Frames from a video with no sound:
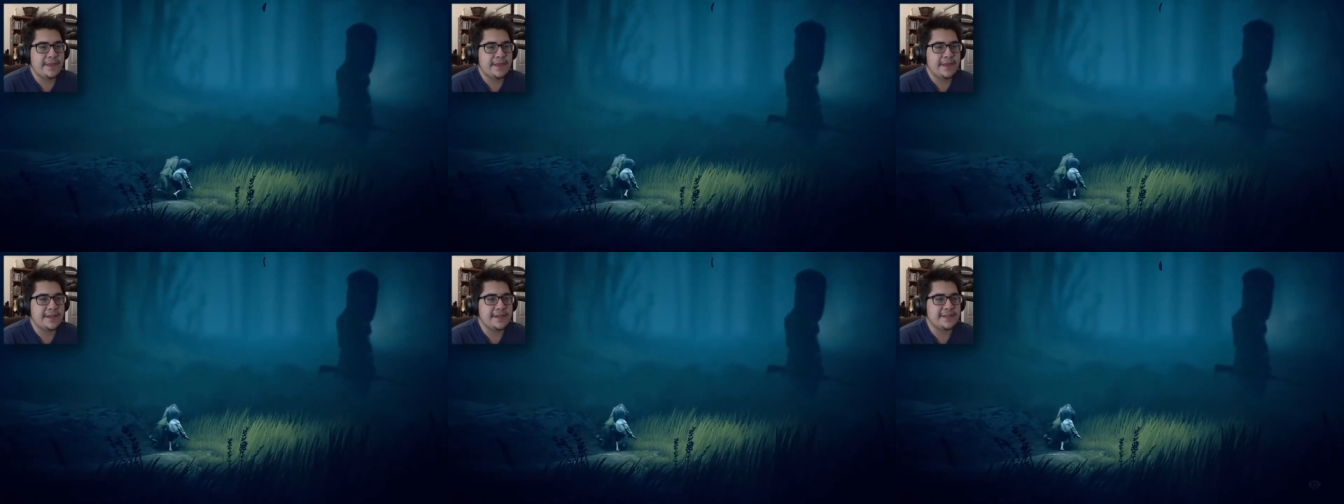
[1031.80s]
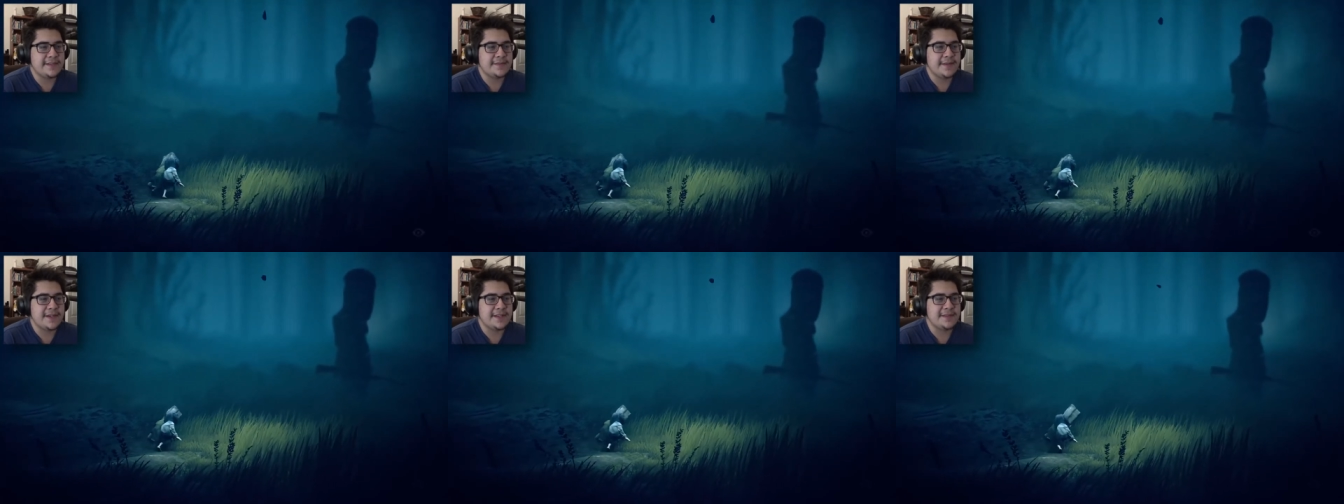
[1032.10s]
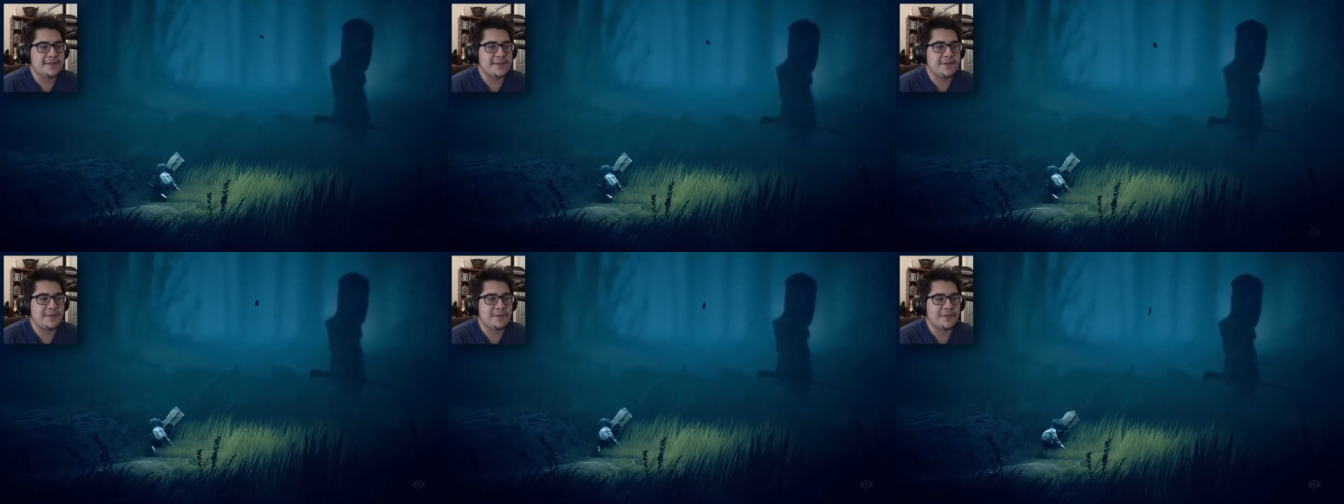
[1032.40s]
This is about
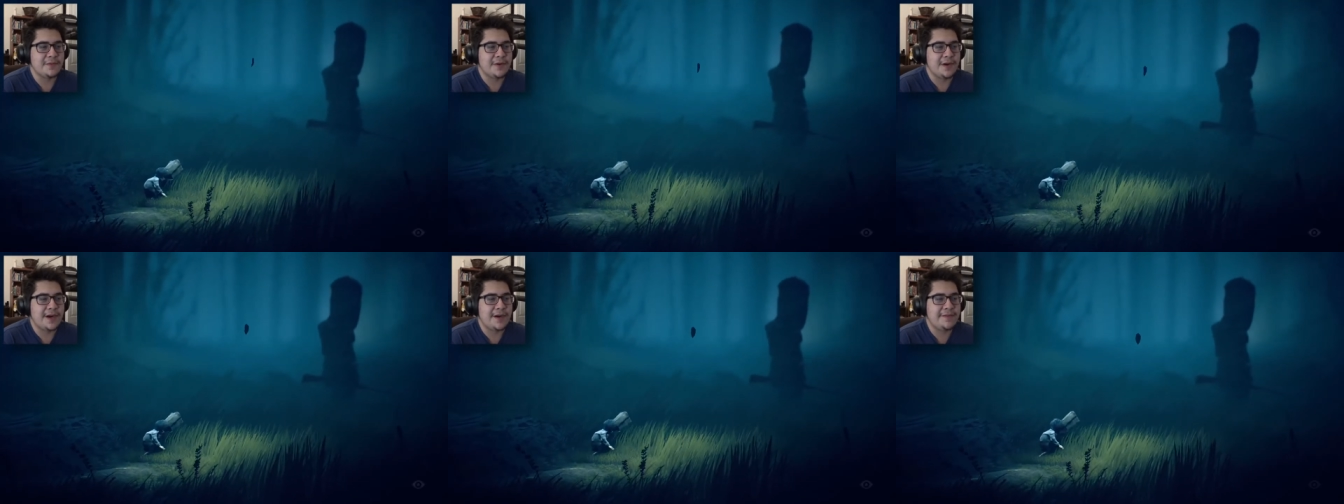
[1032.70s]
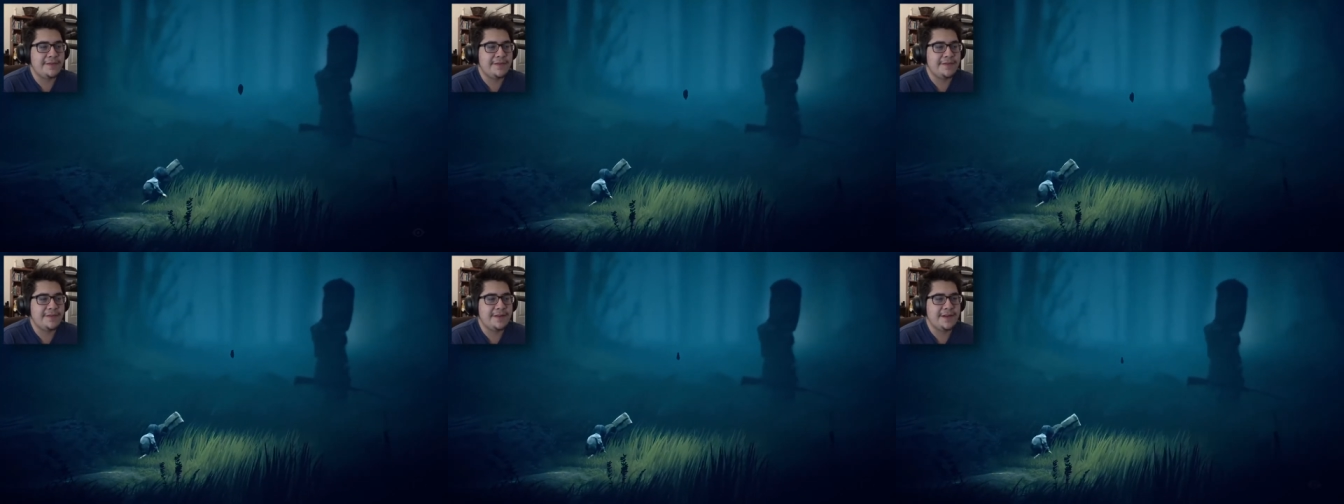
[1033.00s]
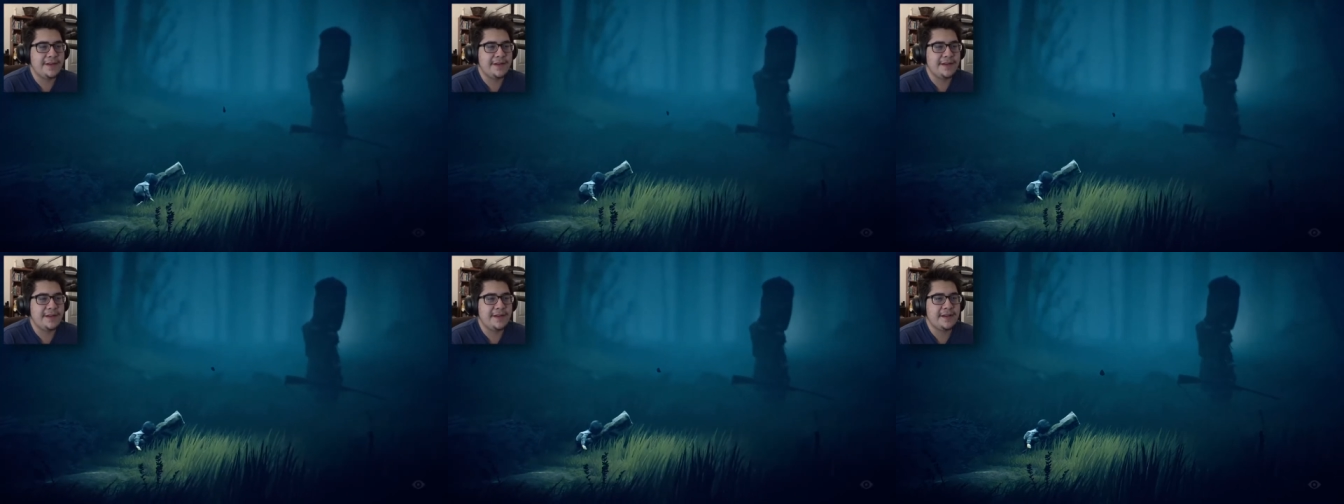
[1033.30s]
to be rough.
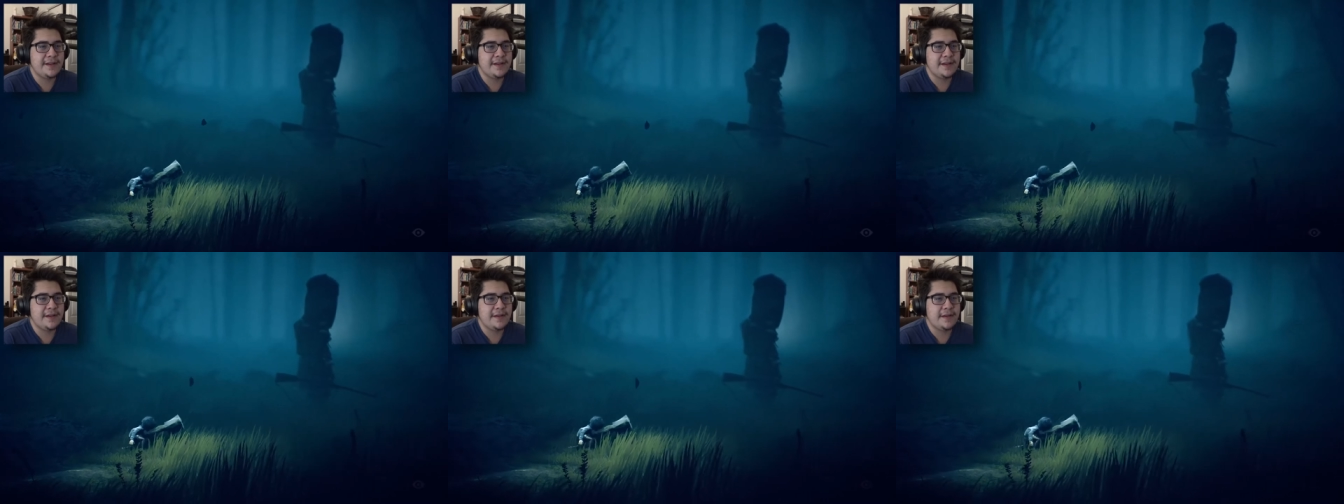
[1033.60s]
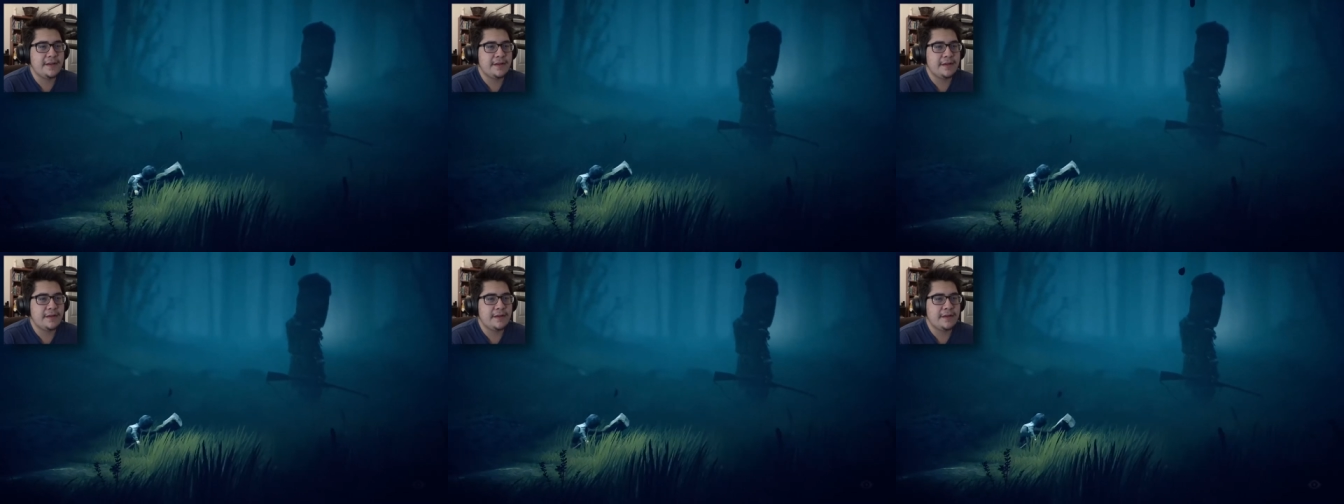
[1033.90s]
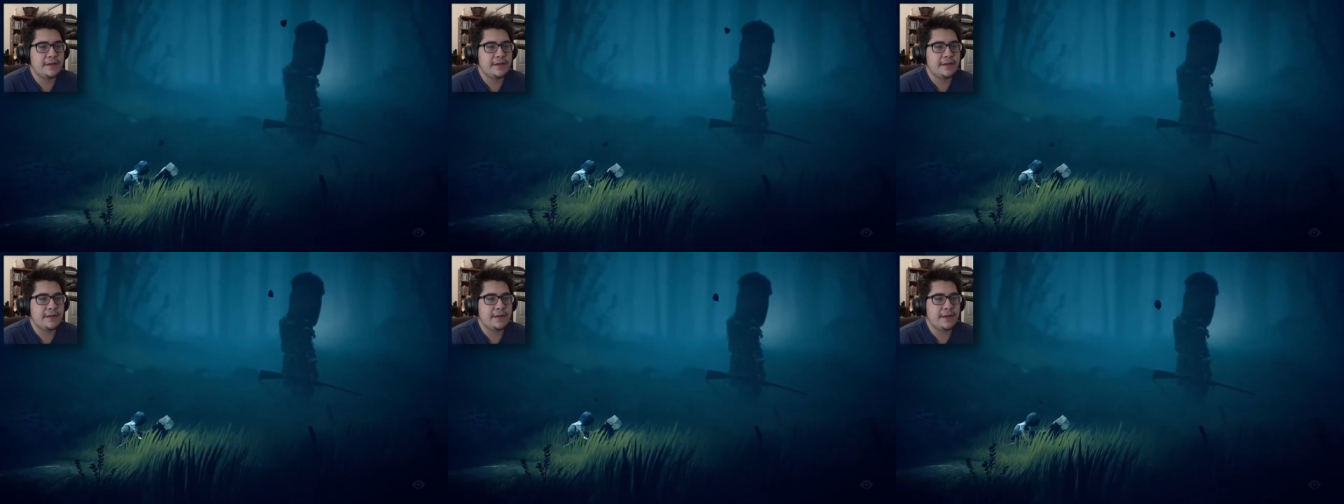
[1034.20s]

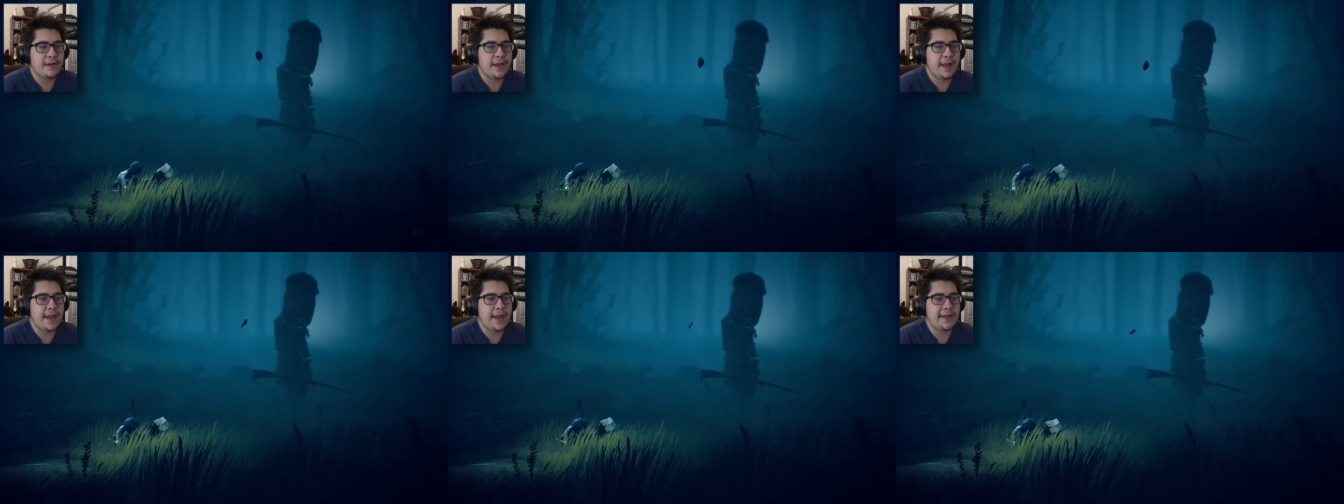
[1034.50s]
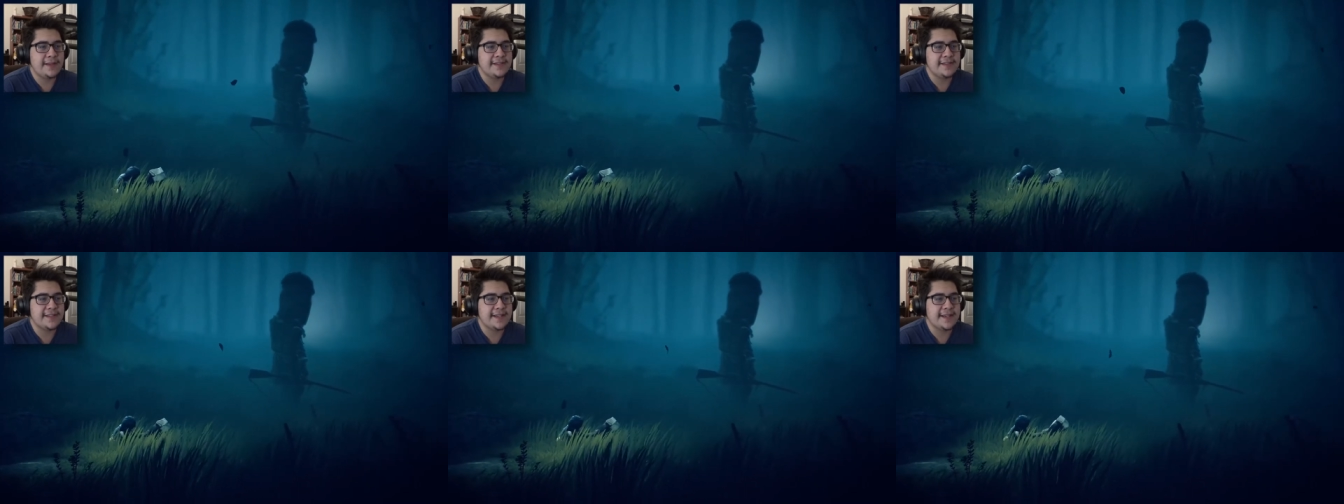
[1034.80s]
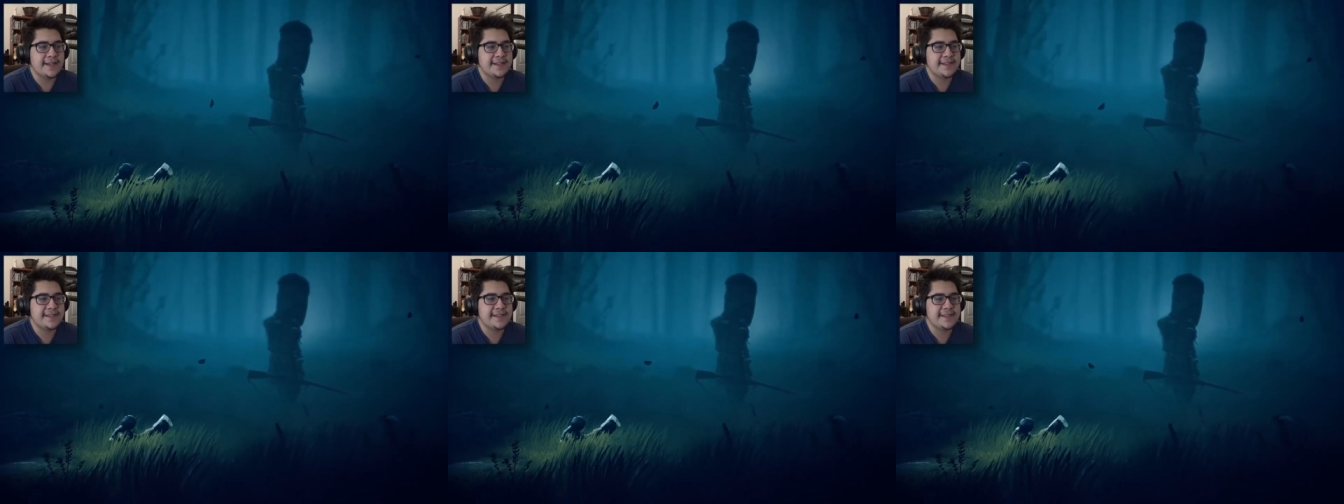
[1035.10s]
Okay,
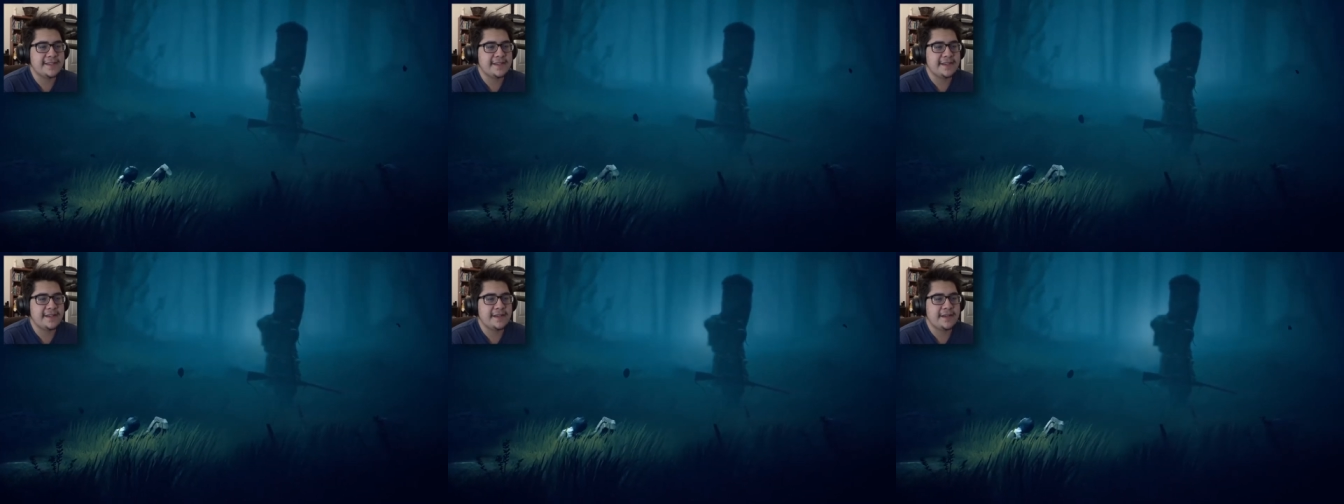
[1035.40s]
6.